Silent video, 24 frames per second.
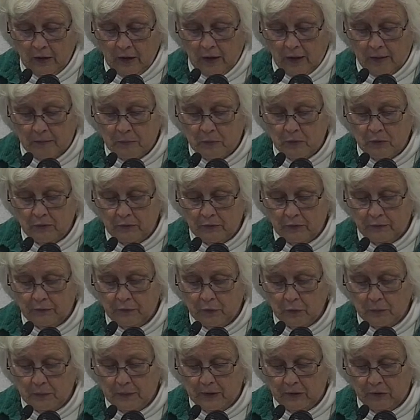I moved a
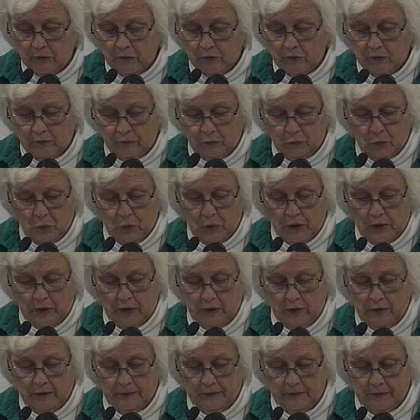few pieces of
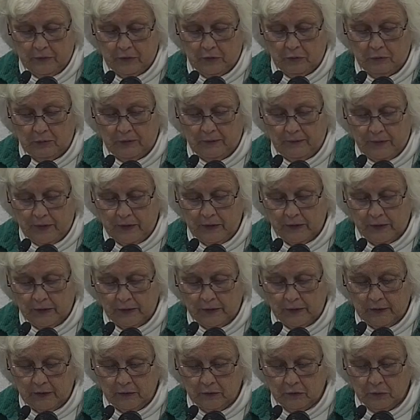wood to reveal a
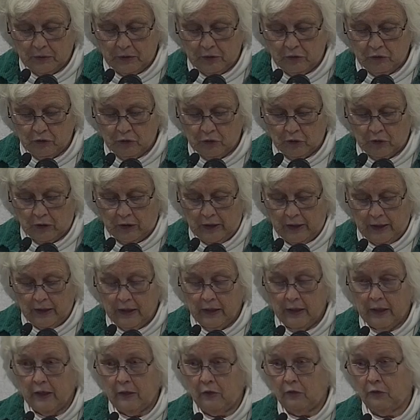little creature,
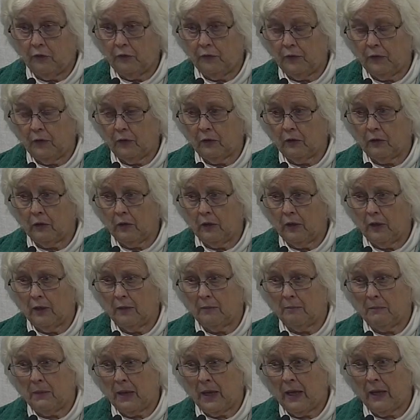its fur
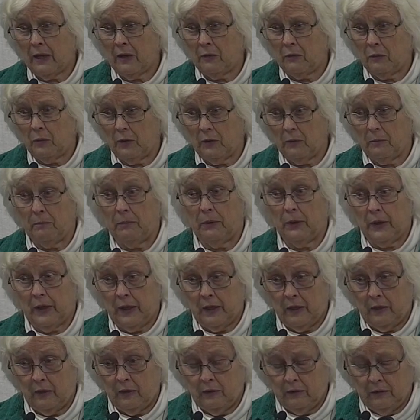matted with
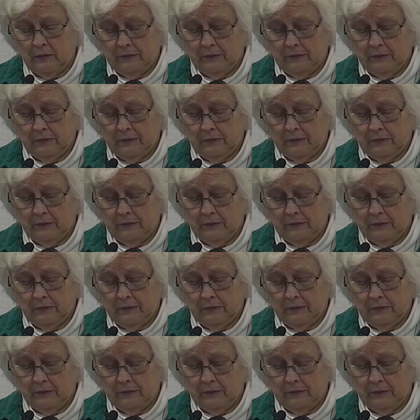blood.